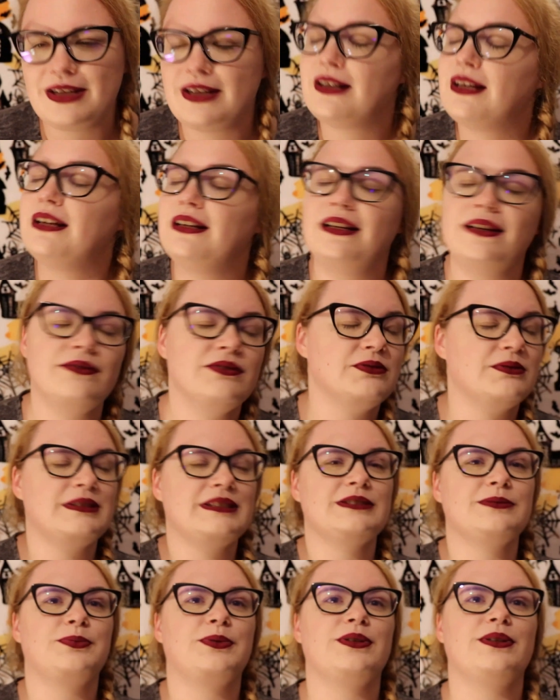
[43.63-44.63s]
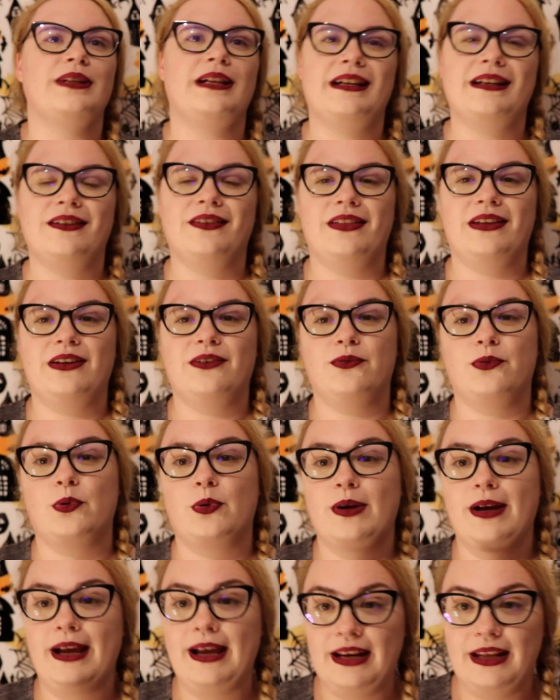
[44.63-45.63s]
and I never want to spoil anything
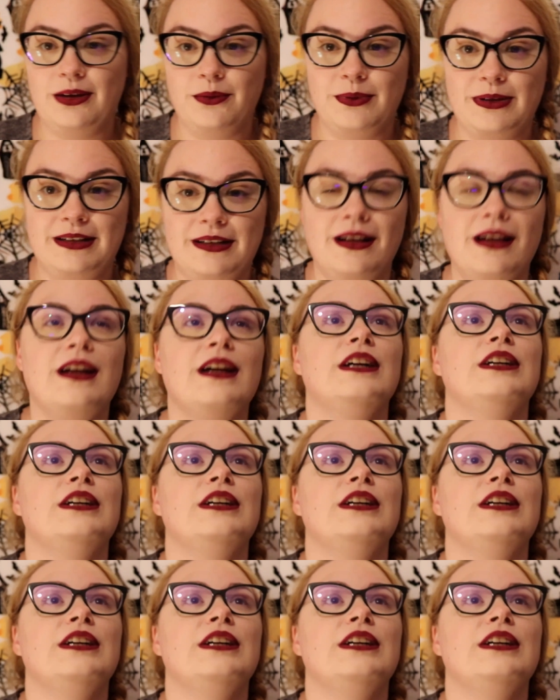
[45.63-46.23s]
for anyone,